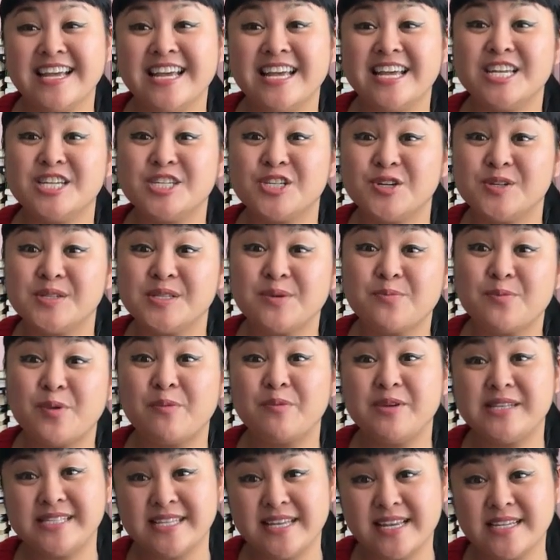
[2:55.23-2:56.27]
It shows up when
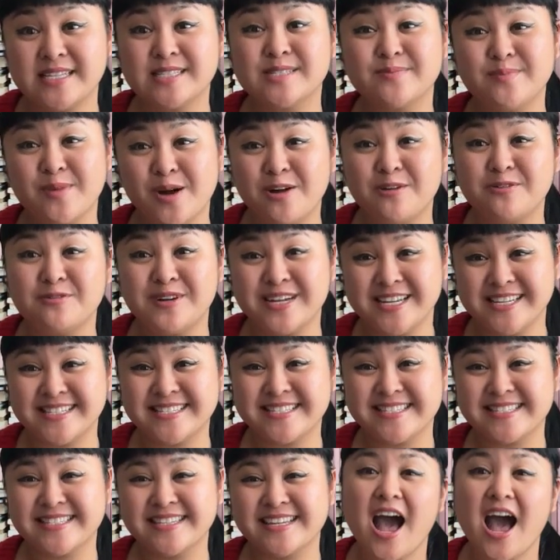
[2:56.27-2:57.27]
we take small risks.